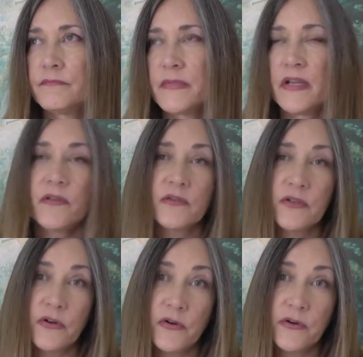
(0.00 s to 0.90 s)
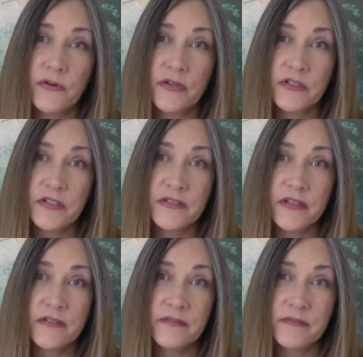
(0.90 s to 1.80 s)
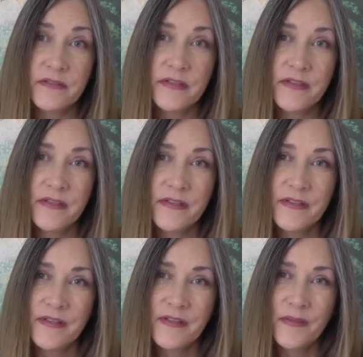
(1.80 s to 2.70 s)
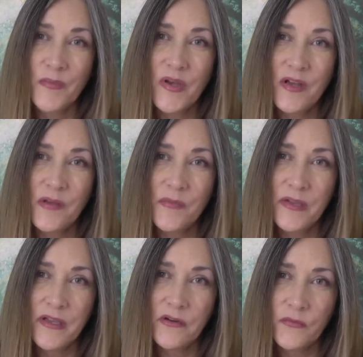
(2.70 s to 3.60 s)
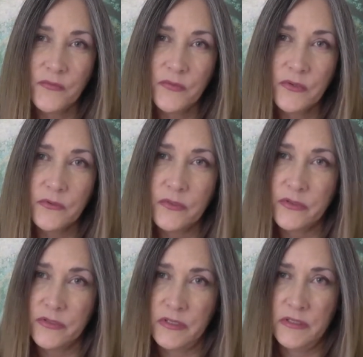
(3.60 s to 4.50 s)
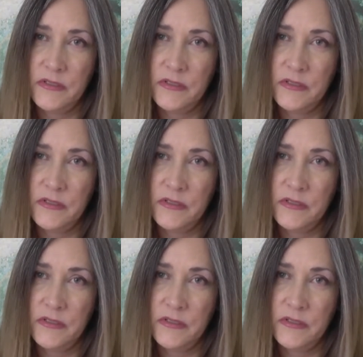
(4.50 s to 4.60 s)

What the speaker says: and I looked at her, and she said, Mom, I don't feel good.